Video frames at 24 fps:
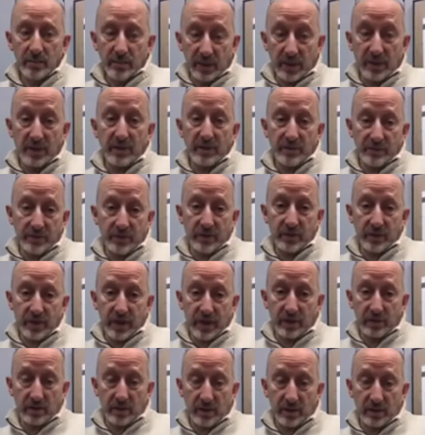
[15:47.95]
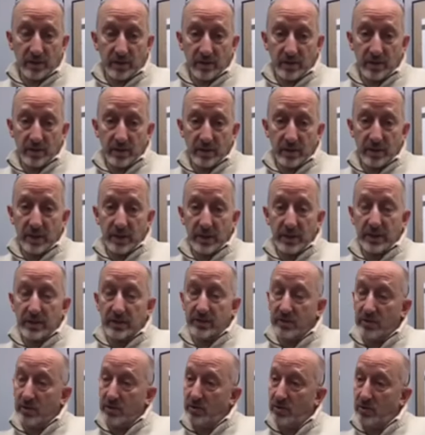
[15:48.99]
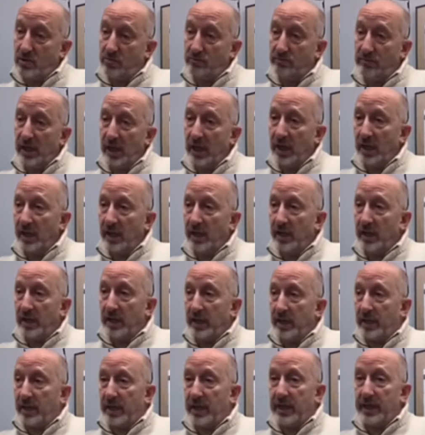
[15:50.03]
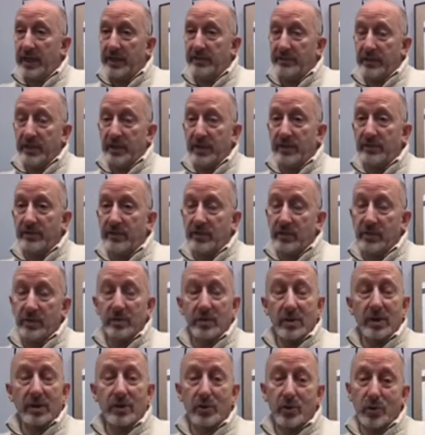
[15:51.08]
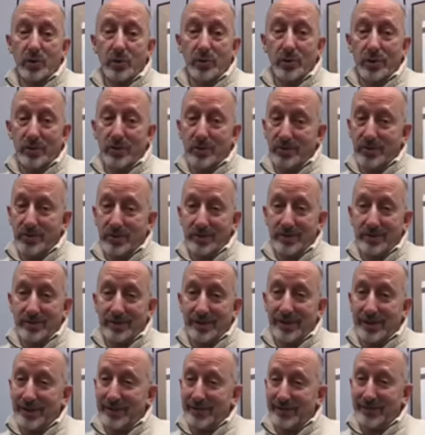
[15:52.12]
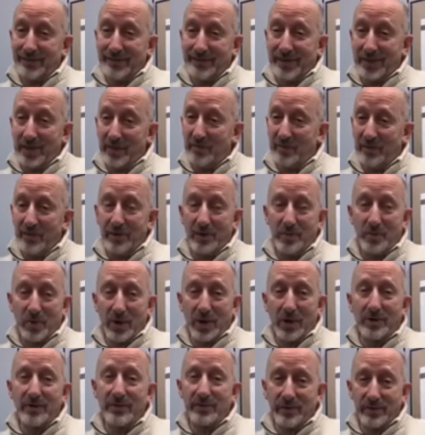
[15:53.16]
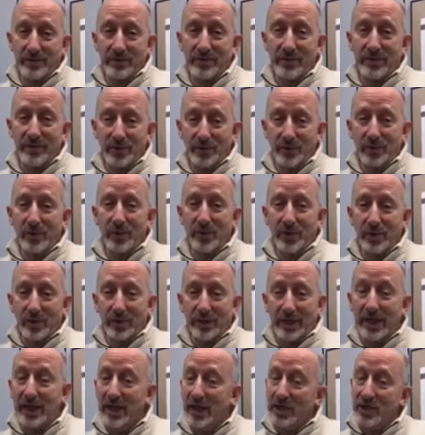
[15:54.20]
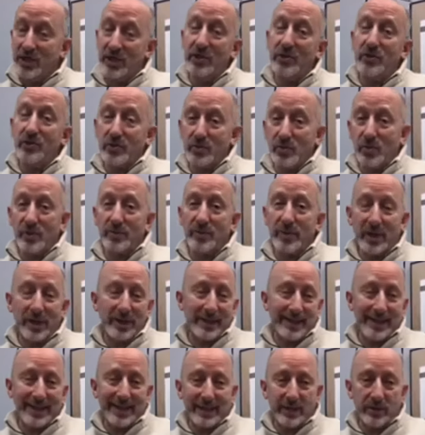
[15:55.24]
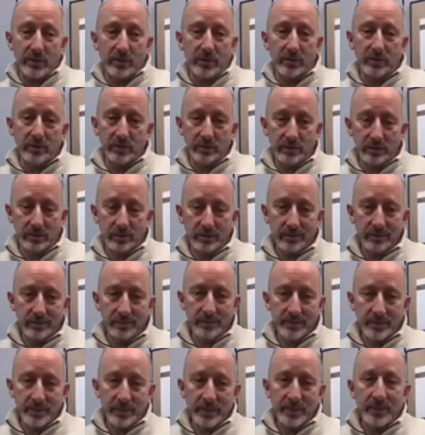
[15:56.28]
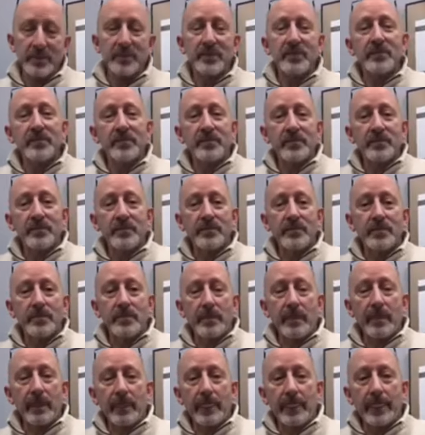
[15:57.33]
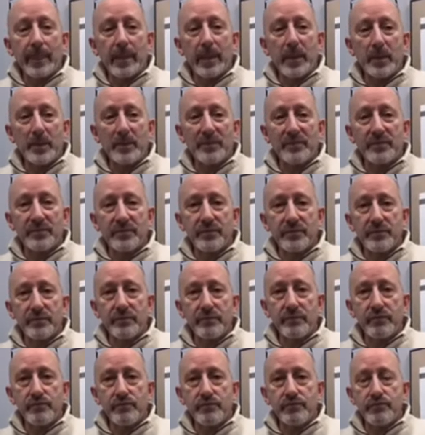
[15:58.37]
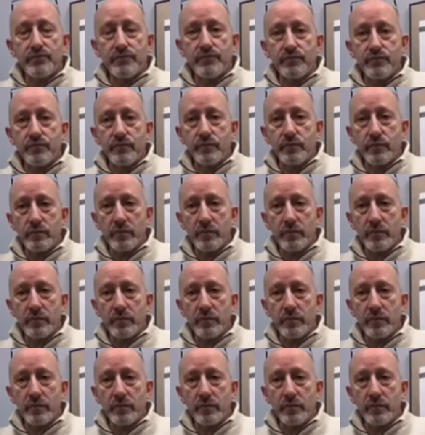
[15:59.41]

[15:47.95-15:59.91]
because of her hair loss. Uh, so uh, I have to give her a lot of kudos and a lot of. Uh, I'm very proud of her for doing all that. She knows more about it than I do. So considering you're a director on the board of the Beauty